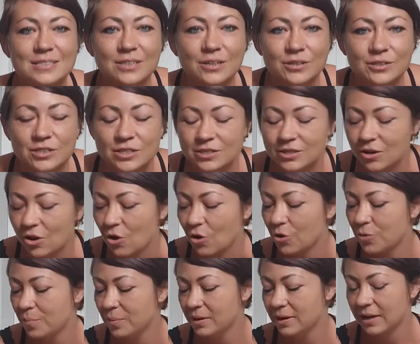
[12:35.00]
So just
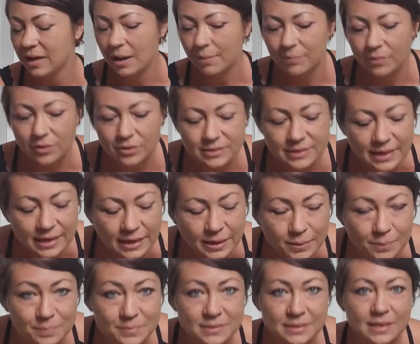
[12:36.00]
opening up those
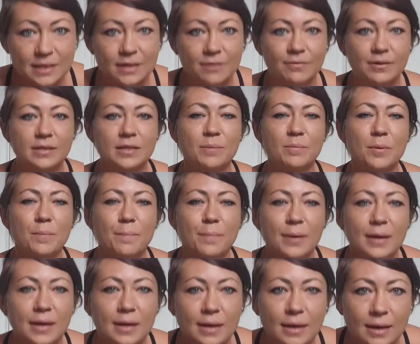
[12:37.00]
hips, giving them a
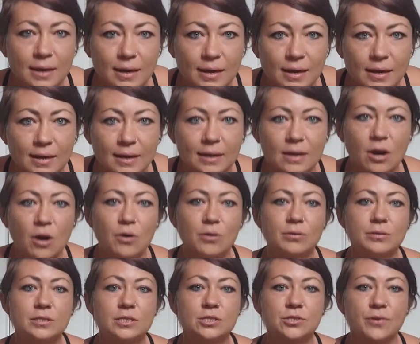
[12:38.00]
big
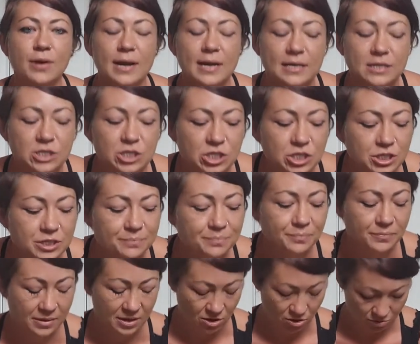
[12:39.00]
old stretch,
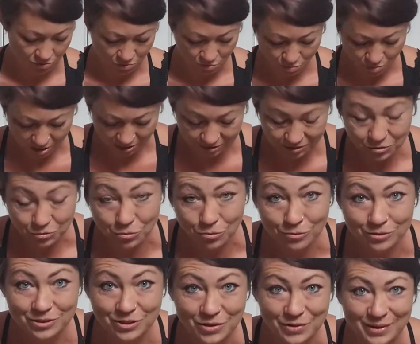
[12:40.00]
whilst
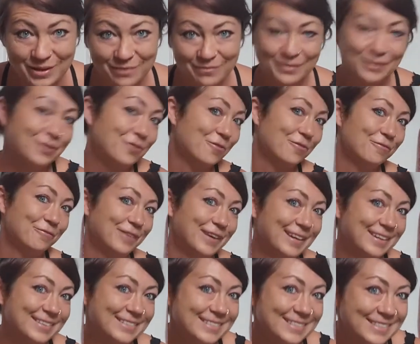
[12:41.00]
also giving your
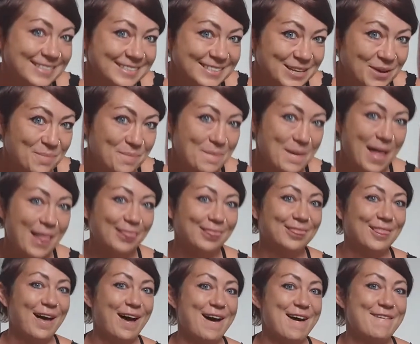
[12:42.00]
feet some
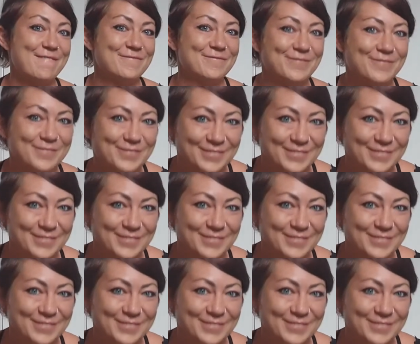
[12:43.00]
love.